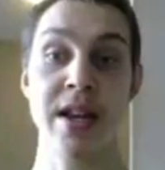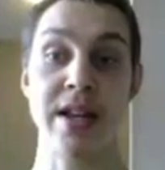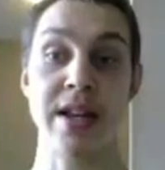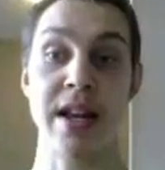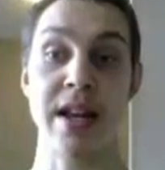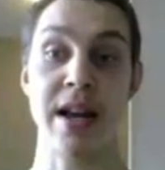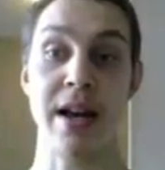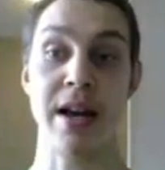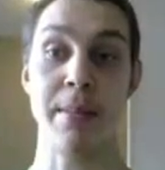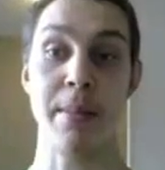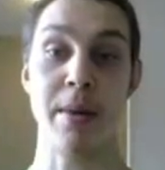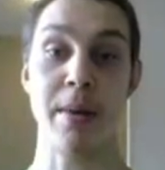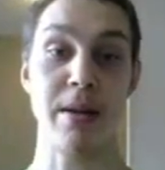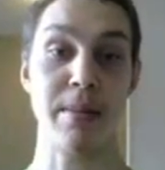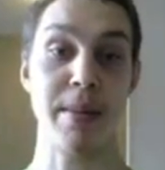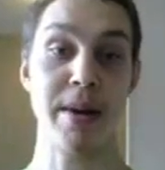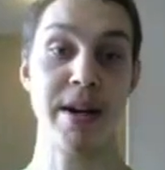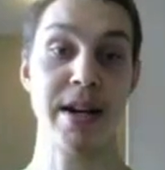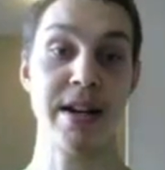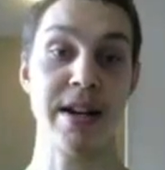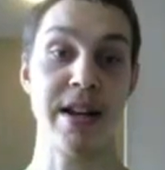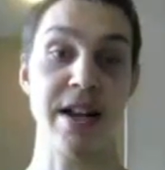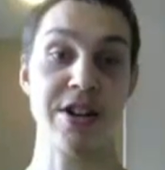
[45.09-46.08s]
Yet among
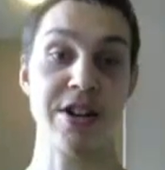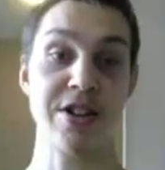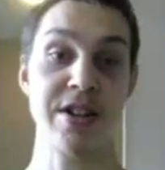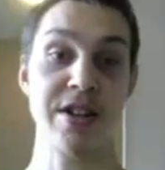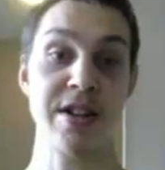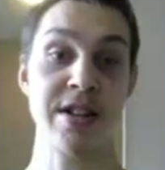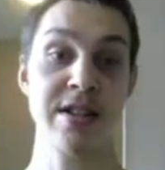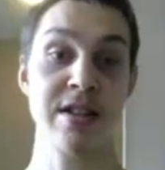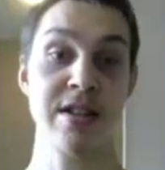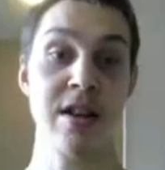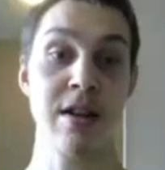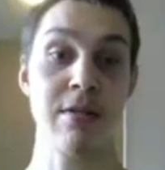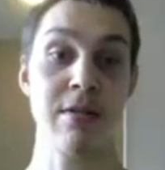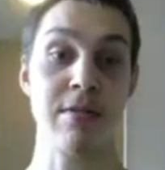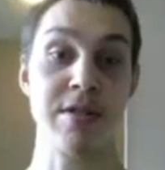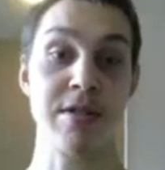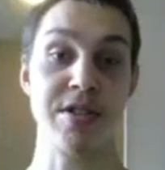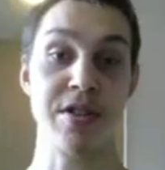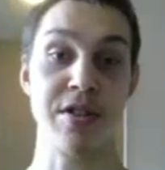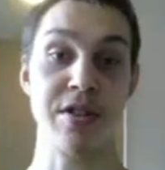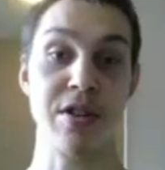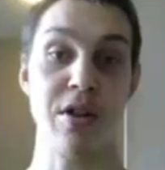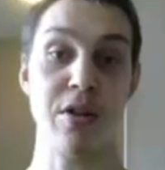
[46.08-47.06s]
many nations
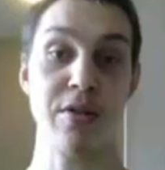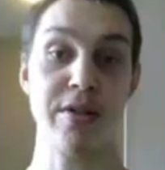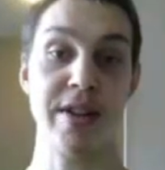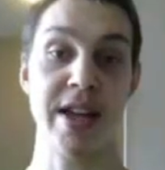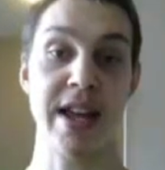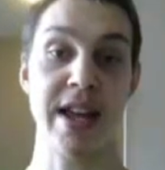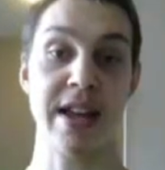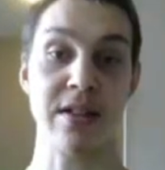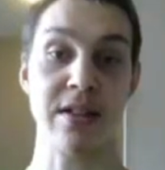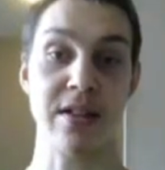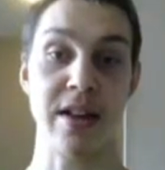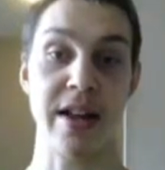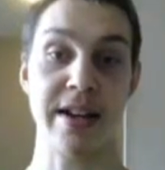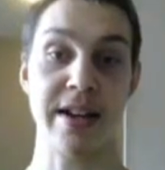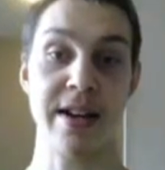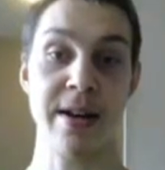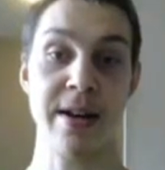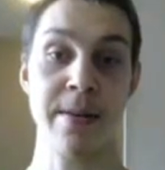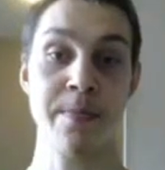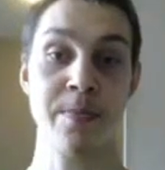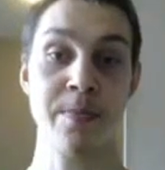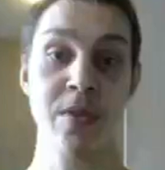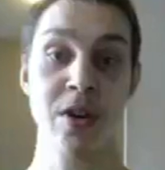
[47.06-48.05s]
was there no king like
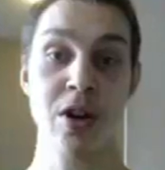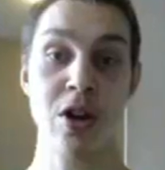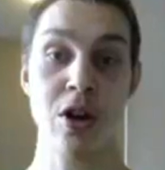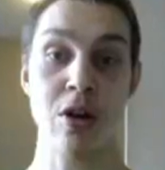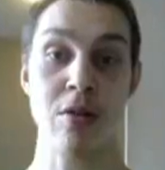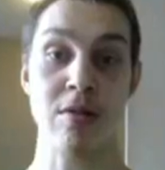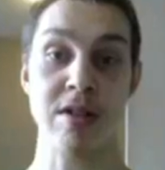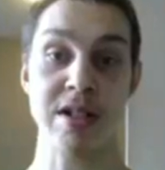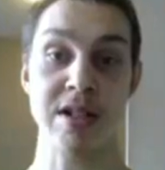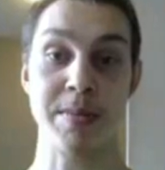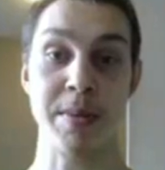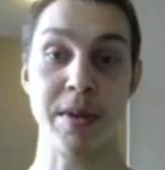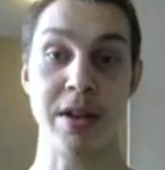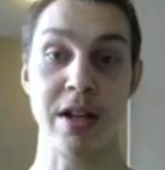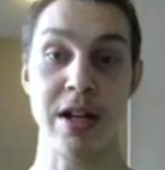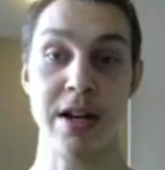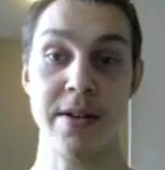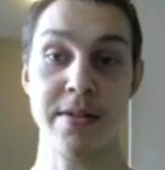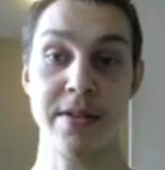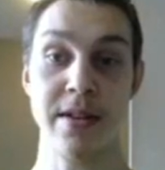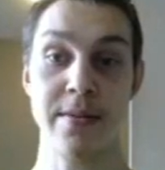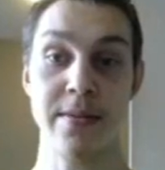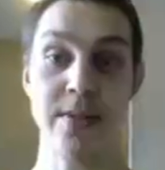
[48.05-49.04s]
him, who was
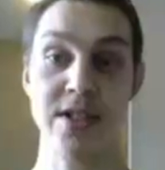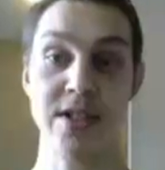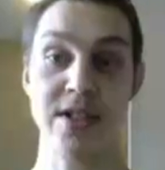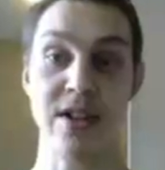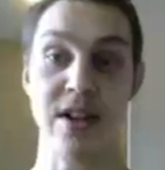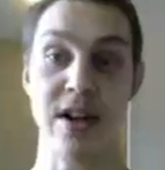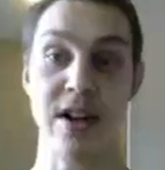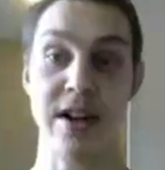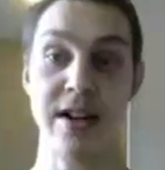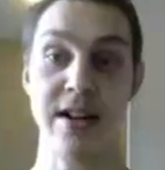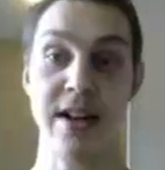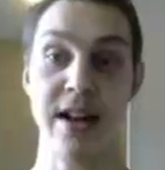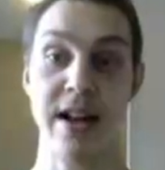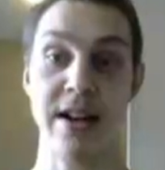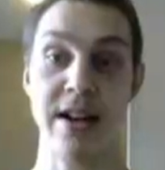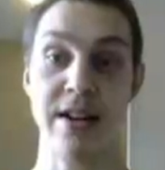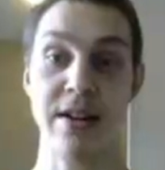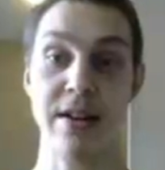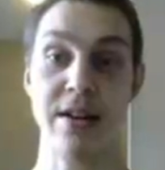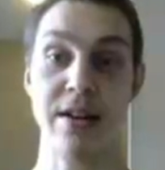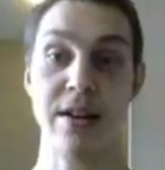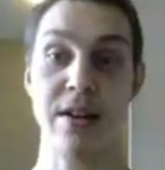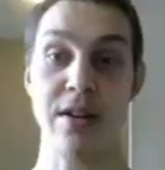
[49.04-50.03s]
beloved of his God,
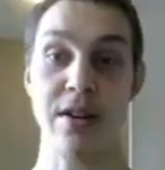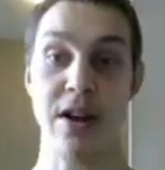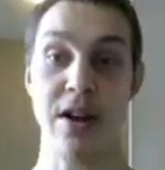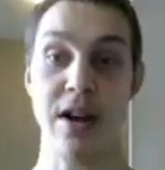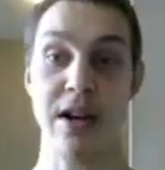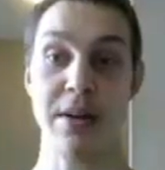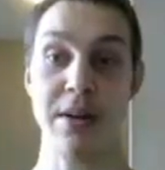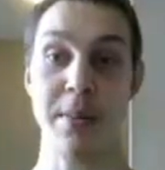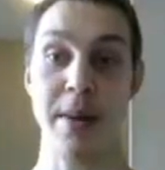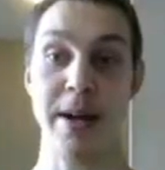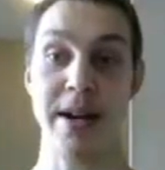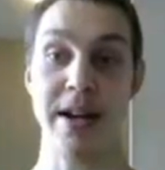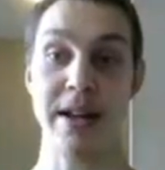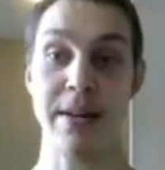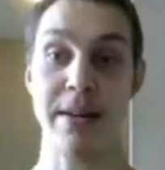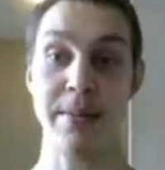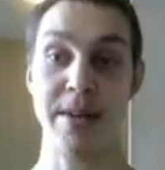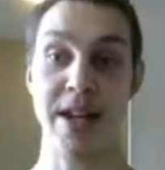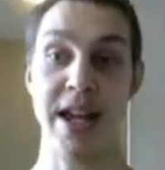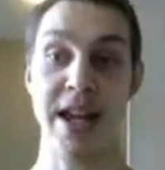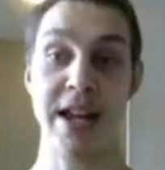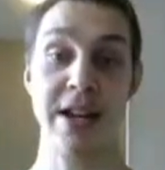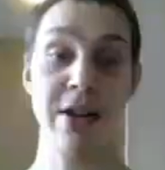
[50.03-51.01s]
and God made
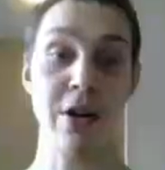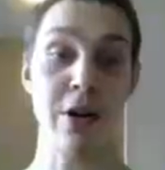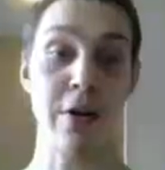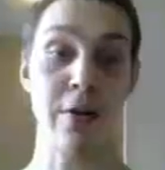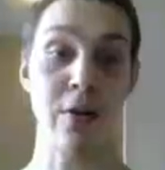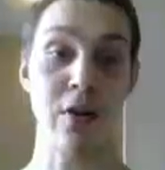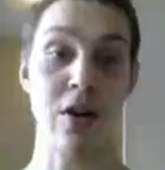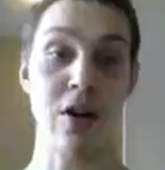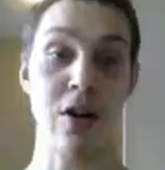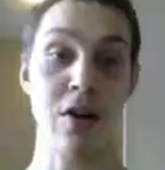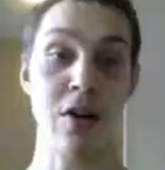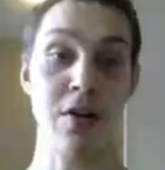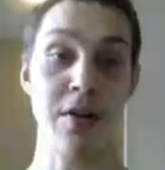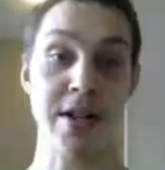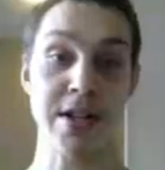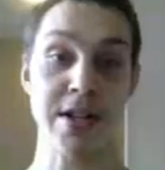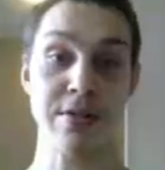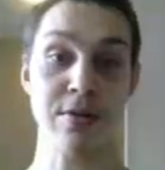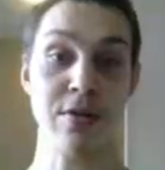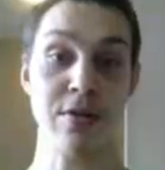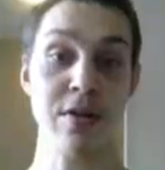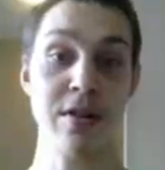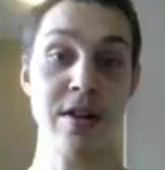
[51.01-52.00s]
him king over all
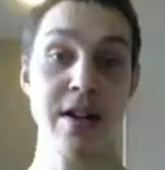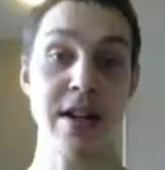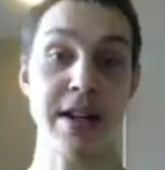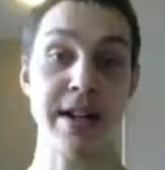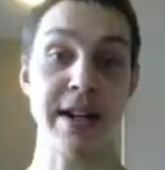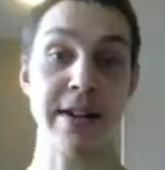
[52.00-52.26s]
Israel.